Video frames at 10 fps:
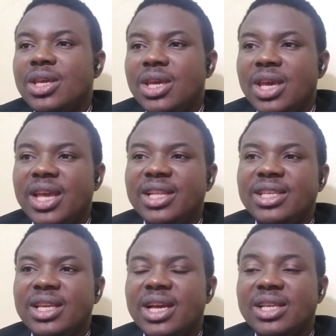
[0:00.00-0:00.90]

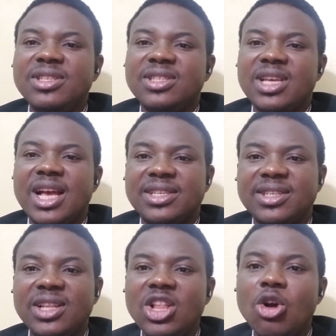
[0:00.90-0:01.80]
It's a
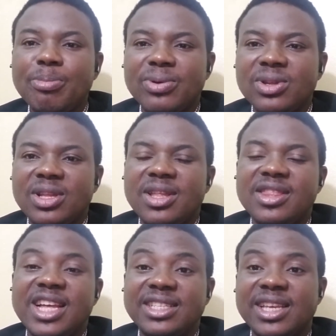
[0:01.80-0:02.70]
slope
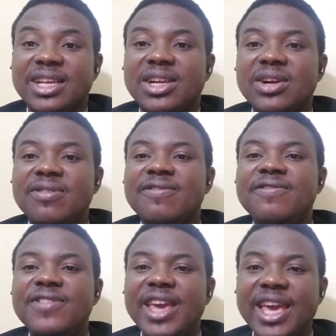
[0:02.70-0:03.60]
that can
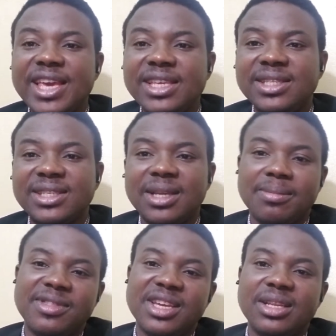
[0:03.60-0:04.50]
convey
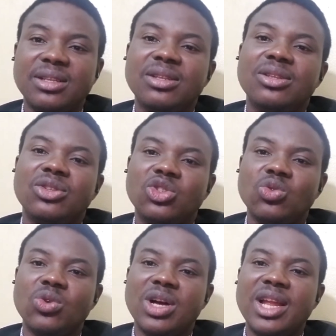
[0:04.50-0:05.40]
something
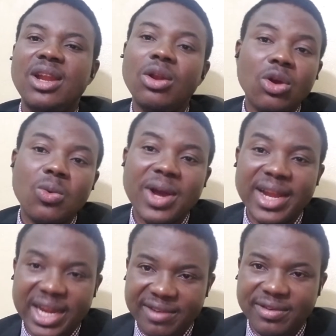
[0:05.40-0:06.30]
to a lower
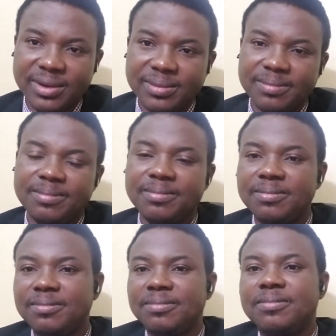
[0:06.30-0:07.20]
level.
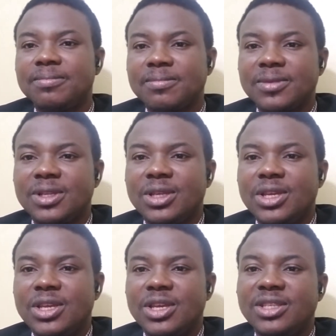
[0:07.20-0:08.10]

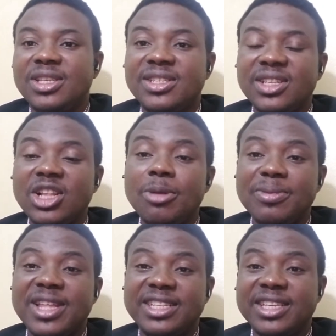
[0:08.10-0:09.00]
It's a
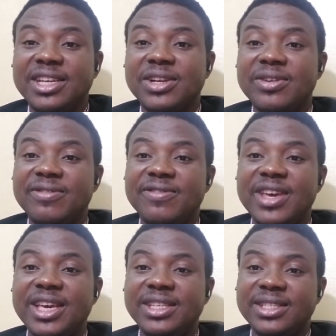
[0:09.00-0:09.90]
slope that can
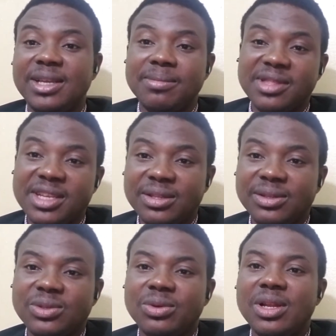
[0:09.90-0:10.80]
convey
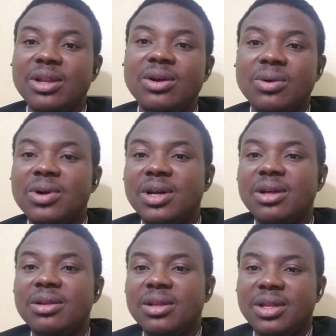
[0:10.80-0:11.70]
something to a
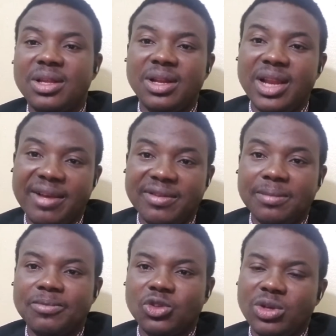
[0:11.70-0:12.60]
lower level.
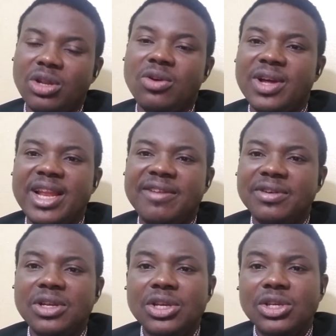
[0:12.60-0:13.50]
To a lower
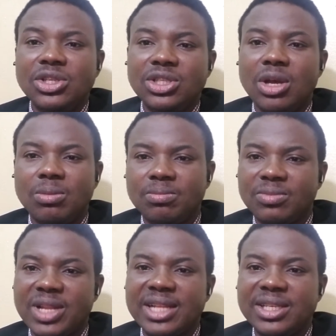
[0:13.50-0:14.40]
level. So,
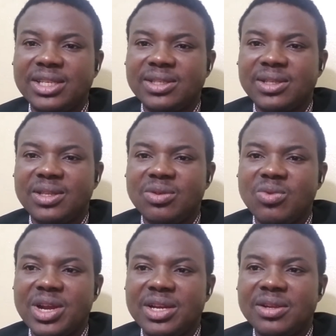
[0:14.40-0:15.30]
that is the
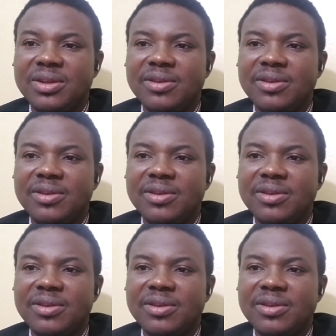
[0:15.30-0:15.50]
word.